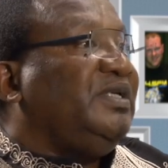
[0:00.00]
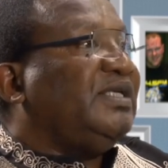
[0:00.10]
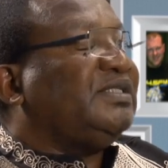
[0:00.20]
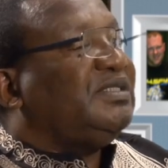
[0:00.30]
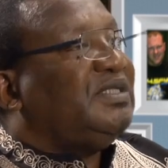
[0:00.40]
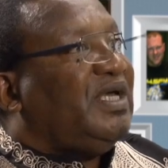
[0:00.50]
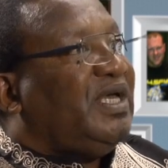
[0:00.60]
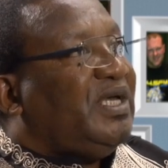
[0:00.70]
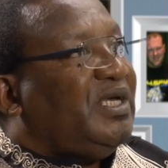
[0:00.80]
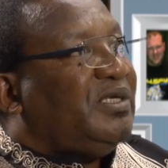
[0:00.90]
Yes.
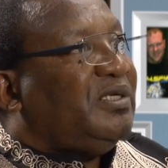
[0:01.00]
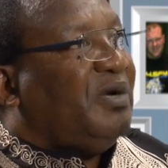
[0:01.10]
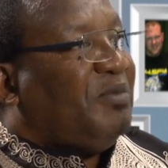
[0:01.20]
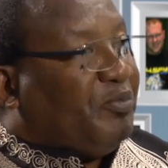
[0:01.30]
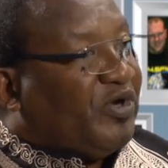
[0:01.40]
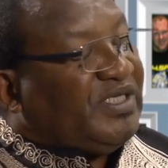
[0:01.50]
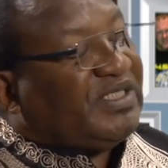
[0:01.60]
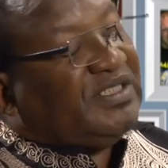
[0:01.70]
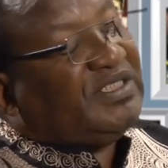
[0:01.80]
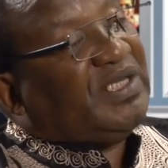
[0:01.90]
I'm
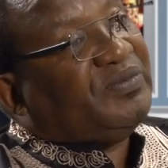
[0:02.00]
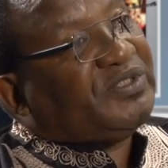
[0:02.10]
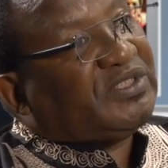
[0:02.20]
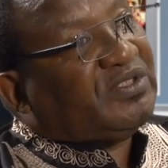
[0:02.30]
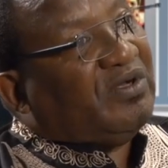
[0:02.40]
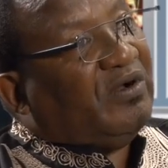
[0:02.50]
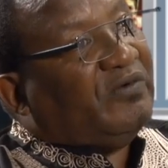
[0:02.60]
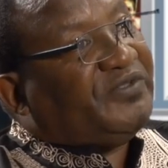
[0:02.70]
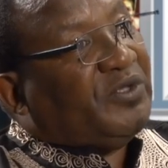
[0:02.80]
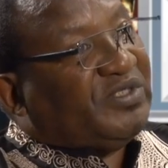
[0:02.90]
appointed in terms
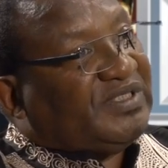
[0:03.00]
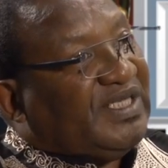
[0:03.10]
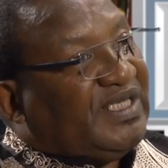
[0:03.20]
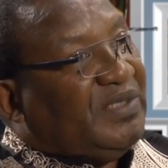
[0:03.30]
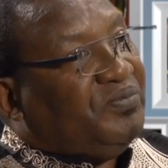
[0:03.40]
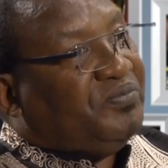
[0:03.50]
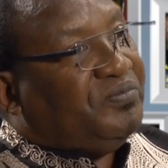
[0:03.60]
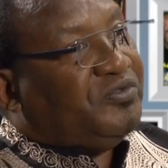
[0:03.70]
of the Western Cape